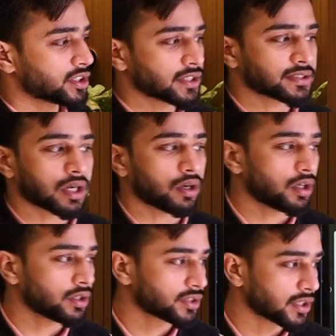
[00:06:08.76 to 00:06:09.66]

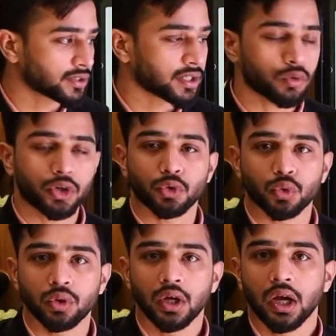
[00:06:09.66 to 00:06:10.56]
shuts down due
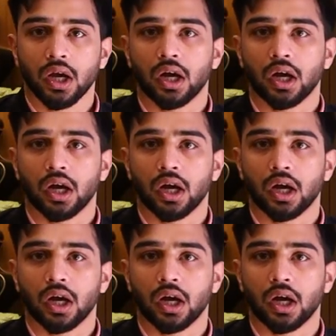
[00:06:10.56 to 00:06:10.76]
to